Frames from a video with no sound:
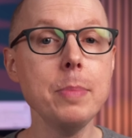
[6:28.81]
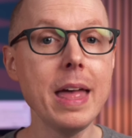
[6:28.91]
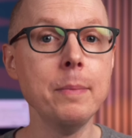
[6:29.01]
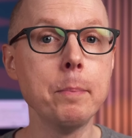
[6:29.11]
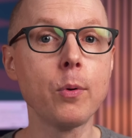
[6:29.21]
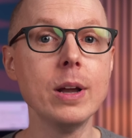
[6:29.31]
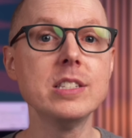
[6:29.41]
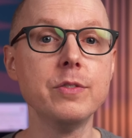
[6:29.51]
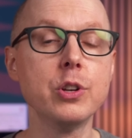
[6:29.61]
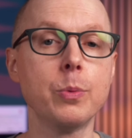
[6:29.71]
them that
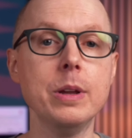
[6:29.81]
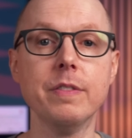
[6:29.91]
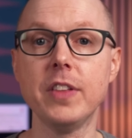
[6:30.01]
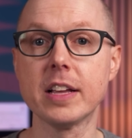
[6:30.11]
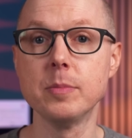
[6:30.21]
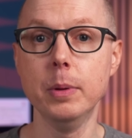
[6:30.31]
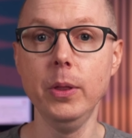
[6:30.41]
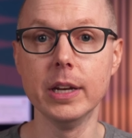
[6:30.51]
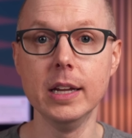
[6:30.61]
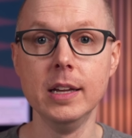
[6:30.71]
impressive degree of
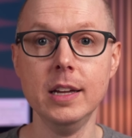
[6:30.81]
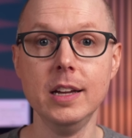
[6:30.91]
flexibility,